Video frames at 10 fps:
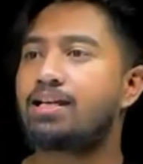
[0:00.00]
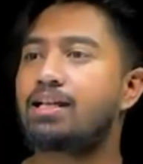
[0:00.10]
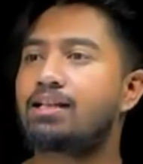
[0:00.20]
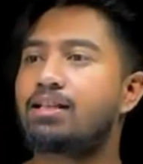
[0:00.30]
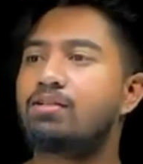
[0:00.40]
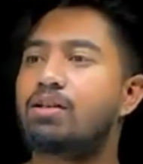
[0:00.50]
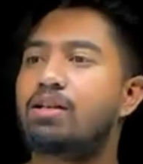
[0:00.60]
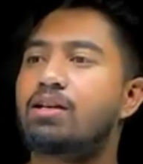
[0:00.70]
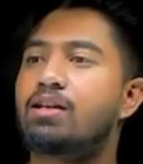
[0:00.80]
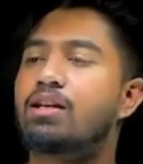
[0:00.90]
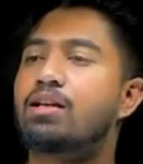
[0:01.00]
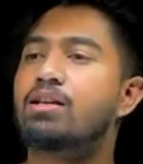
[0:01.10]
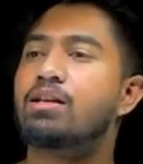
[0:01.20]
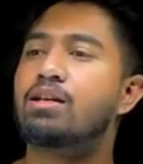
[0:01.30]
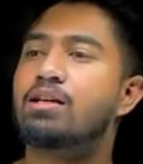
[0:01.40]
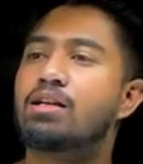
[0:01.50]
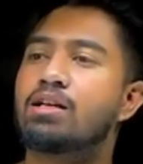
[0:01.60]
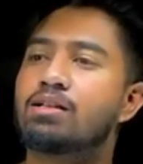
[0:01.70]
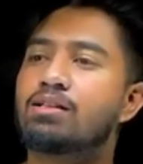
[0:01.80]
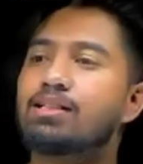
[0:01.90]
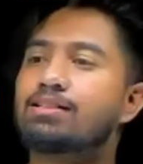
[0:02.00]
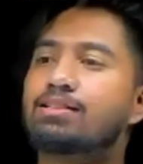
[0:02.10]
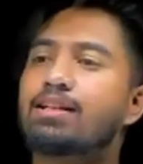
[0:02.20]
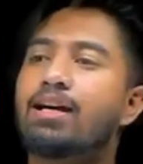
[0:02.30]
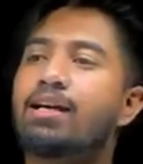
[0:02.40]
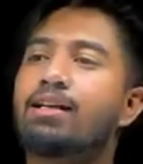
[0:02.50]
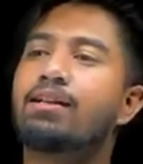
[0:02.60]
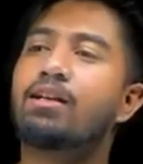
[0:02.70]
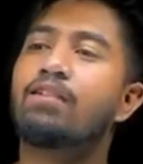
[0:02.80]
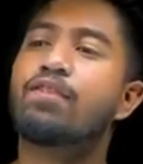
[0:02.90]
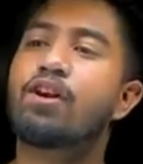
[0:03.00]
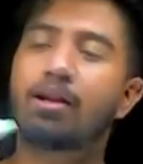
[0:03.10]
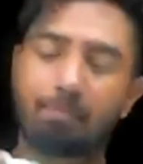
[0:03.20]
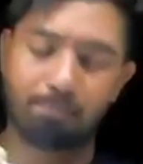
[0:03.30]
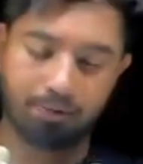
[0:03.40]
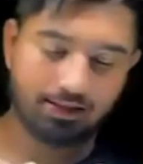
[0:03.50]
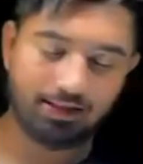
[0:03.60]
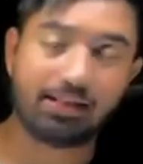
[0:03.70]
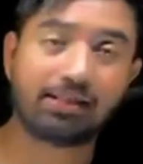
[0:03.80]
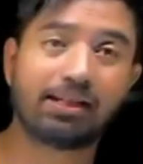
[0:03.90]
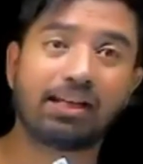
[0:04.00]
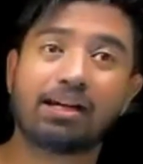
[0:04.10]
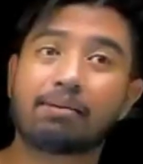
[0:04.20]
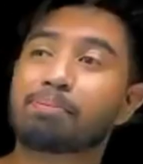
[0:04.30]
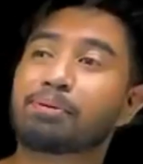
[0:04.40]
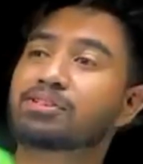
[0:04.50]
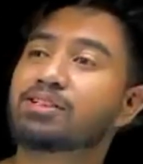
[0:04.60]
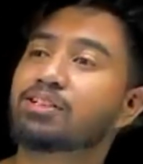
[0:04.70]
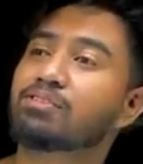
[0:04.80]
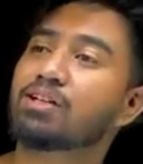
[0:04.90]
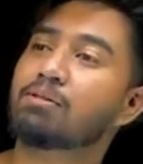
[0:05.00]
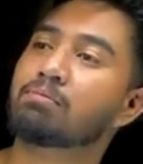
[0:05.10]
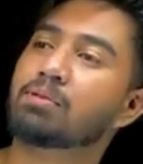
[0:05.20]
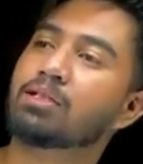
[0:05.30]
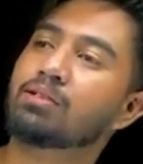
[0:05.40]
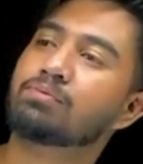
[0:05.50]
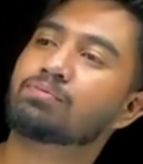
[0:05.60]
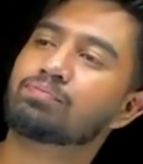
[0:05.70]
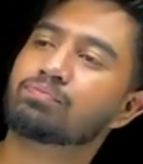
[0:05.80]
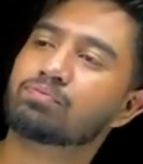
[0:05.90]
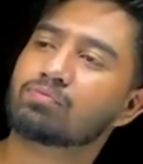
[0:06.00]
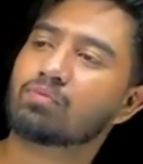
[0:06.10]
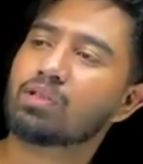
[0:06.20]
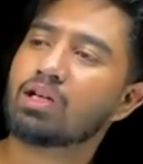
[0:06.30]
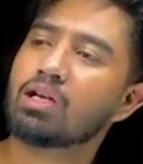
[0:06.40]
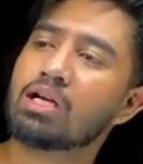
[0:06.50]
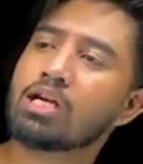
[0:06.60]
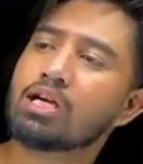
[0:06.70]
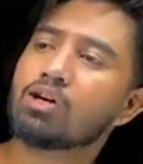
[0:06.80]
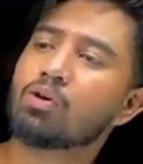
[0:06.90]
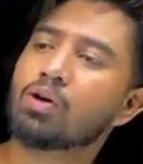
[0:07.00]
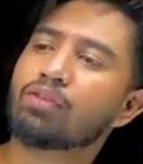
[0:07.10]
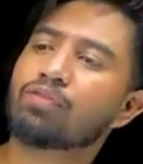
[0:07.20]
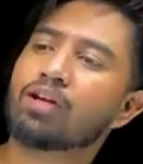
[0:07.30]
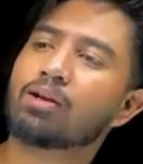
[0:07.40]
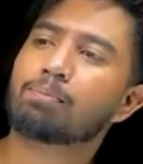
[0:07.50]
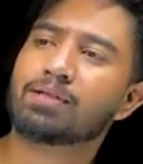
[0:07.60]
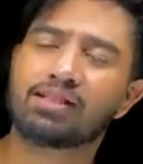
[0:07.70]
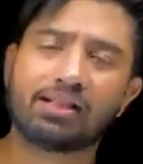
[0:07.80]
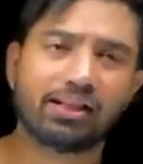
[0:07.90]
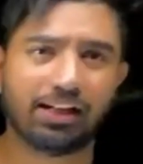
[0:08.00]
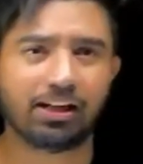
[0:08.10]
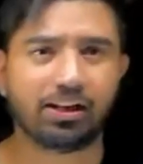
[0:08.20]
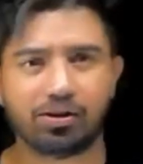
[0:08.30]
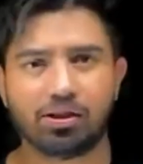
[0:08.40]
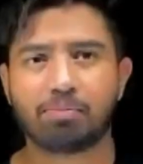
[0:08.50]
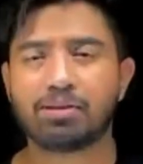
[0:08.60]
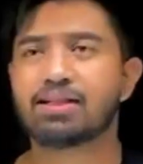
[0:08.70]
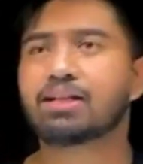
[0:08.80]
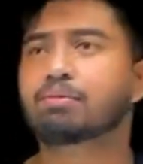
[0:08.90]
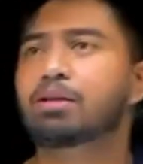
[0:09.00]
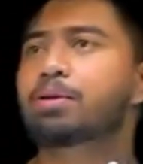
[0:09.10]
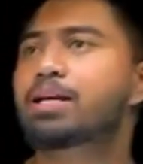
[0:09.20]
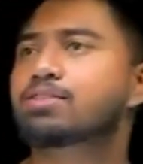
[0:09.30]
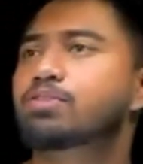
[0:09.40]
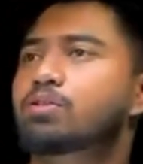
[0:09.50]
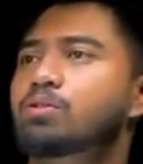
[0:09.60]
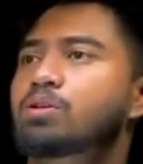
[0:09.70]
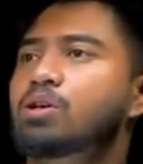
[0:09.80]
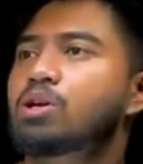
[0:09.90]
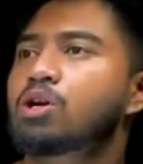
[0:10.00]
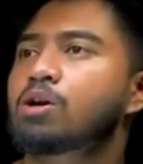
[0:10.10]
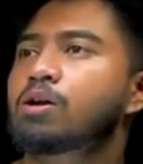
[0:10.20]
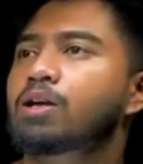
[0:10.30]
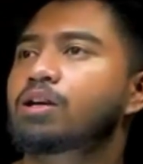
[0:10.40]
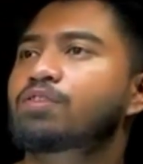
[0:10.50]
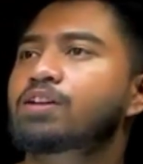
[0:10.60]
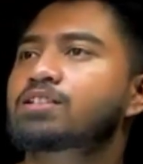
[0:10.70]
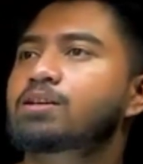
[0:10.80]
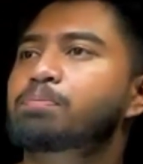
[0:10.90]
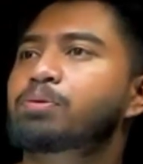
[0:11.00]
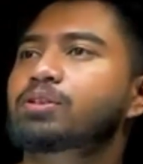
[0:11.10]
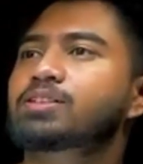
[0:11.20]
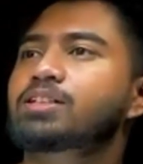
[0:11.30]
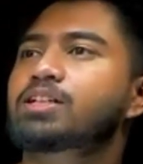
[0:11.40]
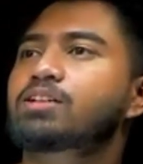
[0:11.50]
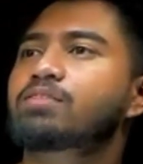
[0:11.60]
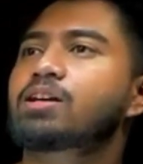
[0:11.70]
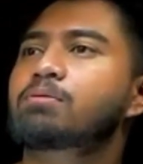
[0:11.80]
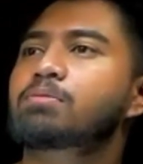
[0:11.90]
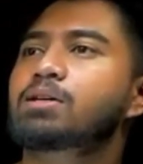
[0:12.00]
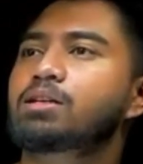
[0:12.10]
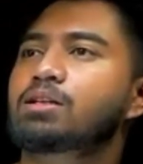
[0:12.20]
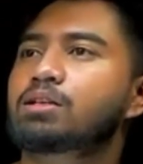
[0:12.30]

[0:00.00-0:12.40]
negative. This sign, if you are representing a positive number, or if you are representing a negative number, sign will be as follows. If it's a positive number,